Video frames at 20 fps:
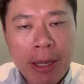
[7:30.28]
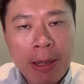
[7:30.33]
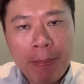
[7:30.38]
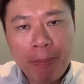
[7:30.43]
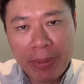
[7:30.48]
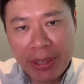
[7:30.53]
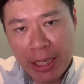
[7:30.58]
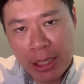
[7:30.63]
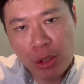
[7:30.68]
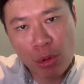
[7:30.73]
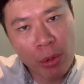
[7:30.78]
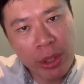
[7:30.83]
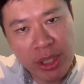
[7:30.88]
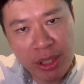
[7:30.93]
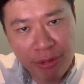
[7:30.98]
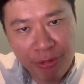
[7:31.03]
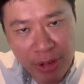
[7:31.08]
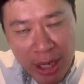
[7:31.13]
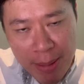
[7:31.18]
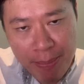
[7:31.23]
but there's always
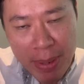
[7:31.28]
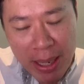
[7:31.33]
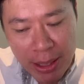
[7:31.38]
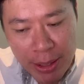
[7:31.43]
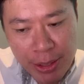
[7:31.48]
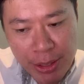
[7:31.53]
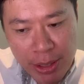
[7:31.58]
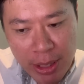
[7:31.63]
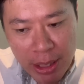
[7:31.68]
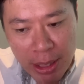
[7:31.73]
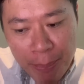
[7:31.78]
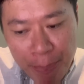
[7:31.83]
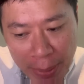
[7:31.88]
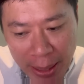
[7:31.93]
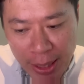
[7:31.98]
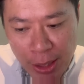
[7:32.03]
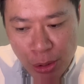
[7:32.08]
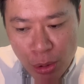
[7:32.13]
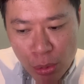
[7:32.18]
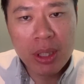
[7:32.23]
a fine balance that
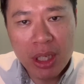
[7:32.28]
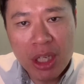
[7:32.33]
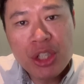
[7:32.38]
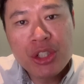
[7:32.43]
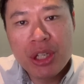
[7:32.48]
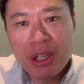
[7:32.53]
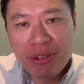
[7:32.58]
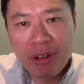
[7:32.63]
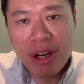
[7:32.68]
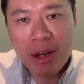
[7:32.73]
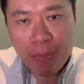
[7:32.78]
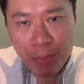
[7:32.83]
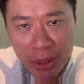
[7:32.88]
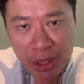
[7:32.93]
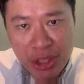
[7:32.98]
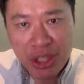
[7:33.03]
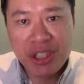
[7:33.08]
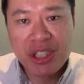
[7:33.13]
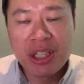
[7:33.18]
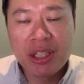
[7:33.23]
applies to each and every
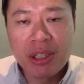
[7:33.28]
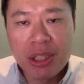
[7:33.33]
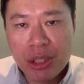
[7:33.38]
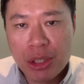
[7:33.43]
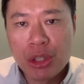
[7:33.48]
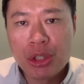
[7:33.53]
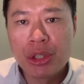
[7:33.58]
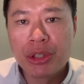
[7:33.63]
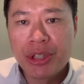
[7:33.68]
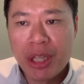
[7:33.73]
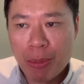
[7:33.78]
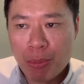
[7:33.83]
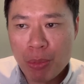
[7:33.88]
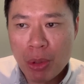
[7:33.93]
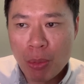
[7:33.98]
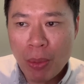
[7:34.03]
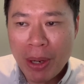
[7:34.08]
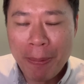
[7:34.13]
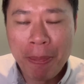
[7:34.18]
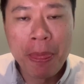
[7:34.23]
purchasing decision that we
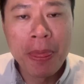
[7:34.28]
want.